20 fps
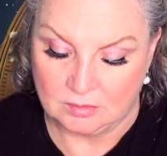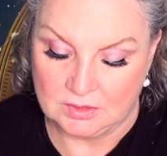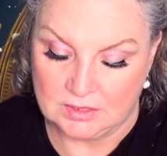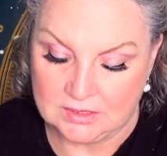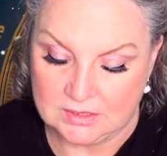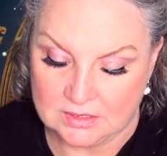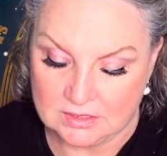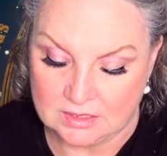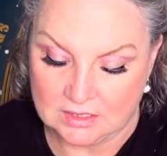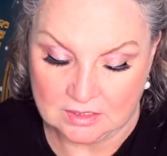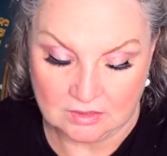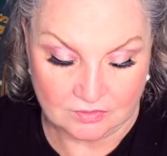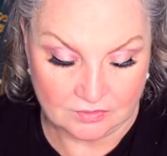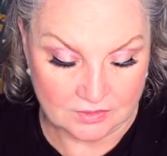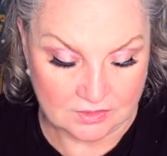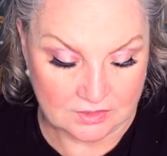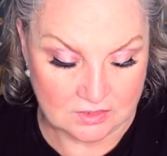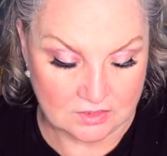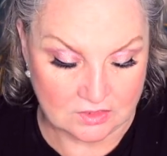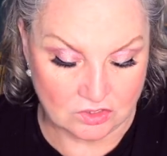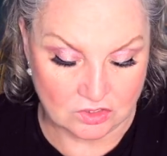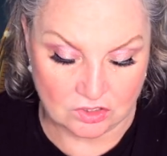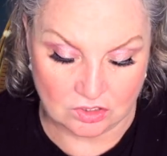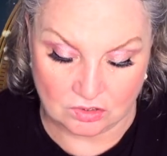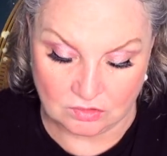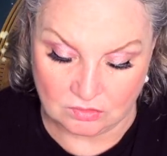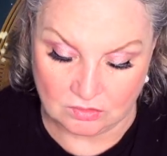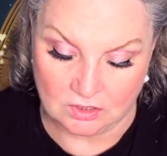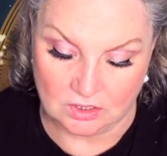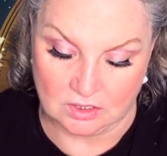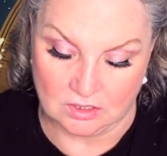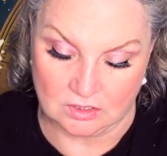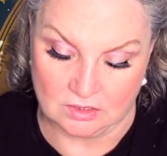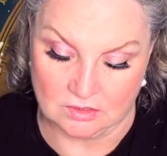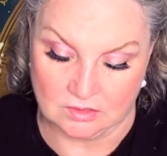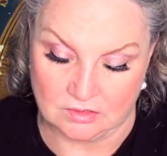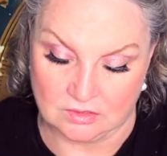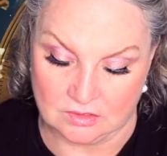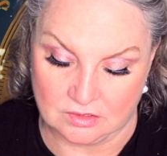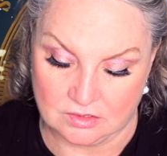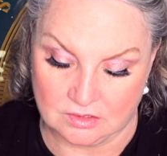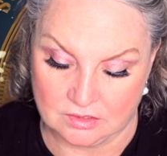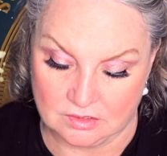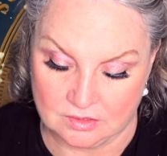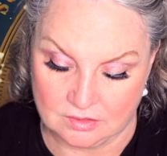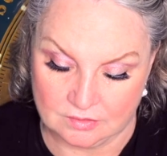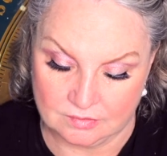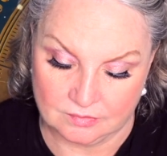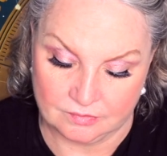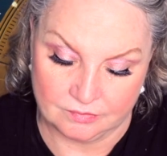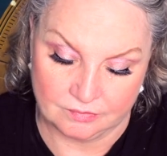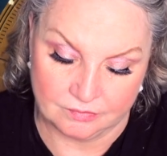Please clarify these two cards.